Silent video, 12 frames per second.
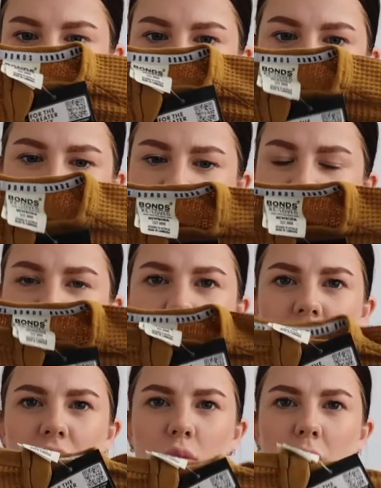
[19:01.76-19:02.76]
another
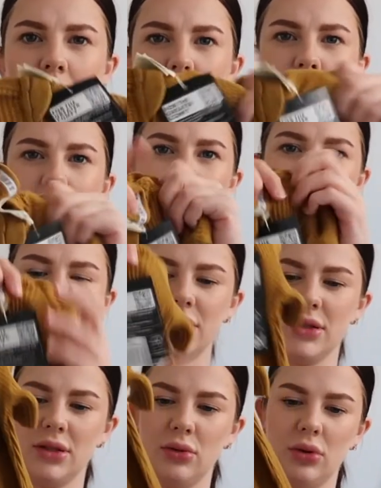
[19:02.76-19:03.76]
waffle one, but I
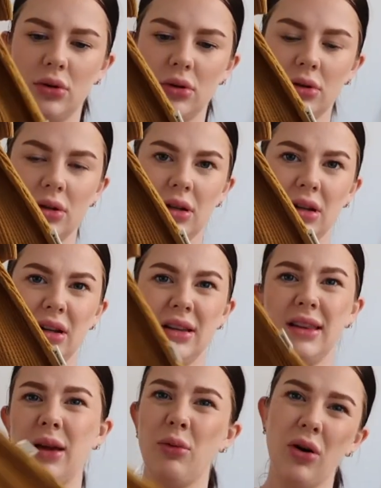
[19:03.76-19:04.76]
just thought
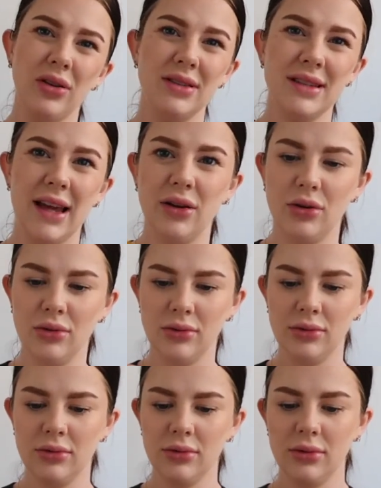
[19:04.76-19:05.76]
they were on sale.
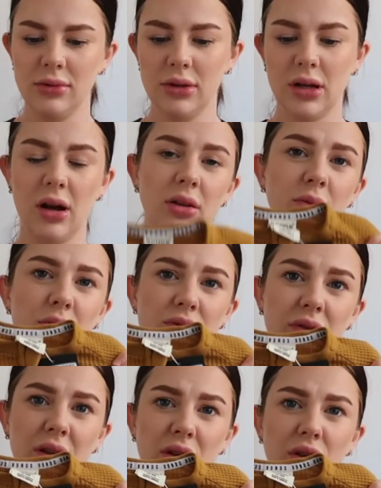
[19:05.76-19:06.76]
The color was
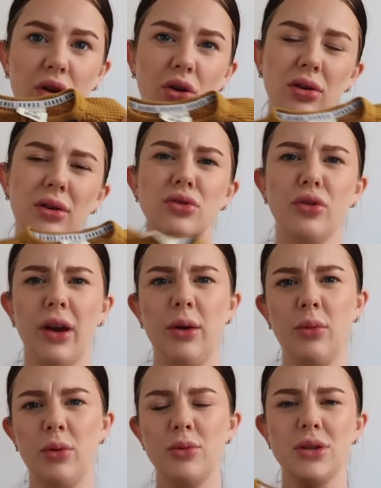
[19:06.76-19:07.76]
really cute. It was a
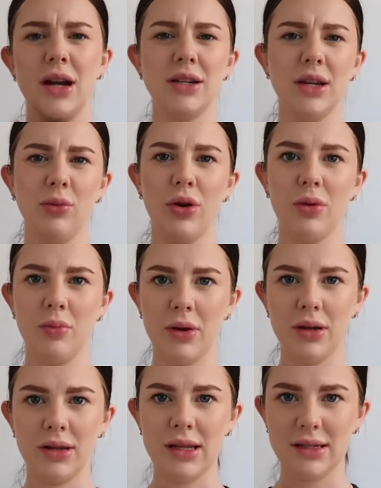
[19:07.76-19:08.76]
green one, which I actually wanted,
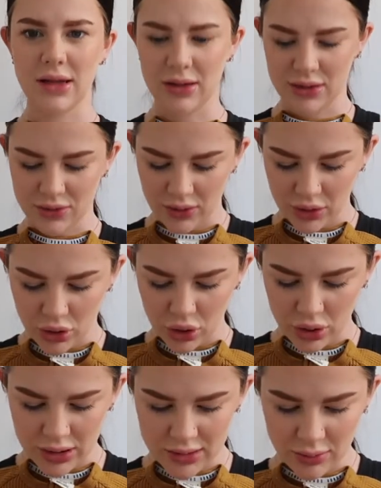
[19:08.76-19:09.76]
but this color is really
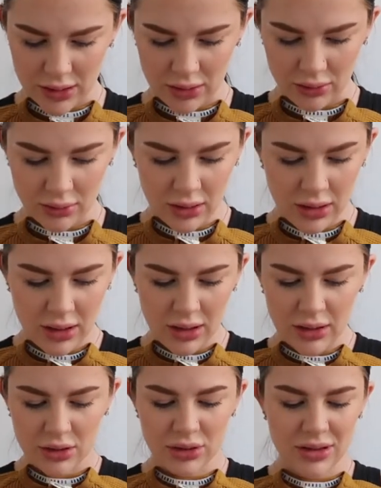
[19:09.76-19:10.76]
cute as well.
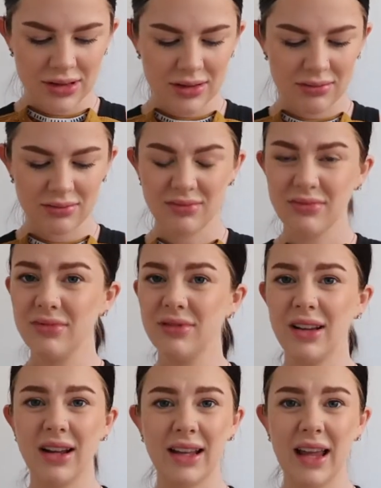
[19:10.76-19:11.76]
Just
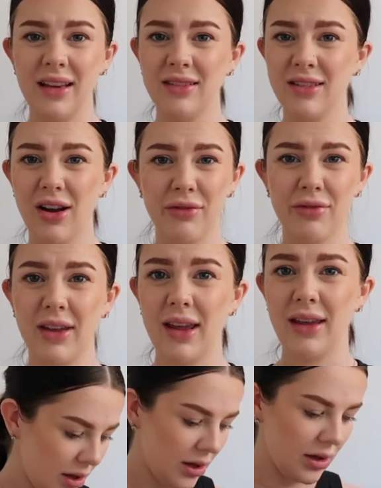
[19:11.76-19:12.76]
again,
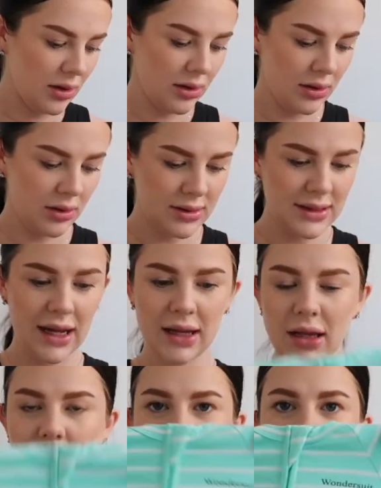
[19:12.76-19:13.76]
comfy.
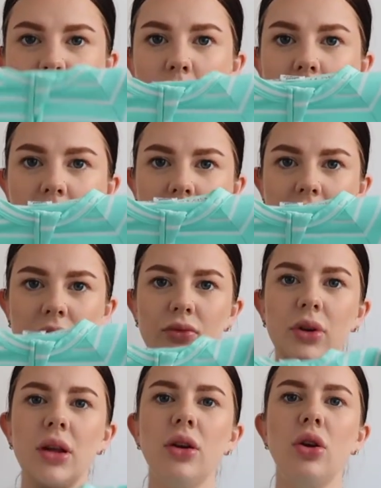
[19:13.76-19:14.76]
Second last one,
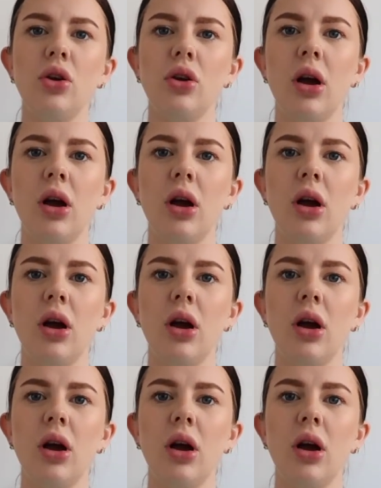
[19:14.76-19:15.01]
really cute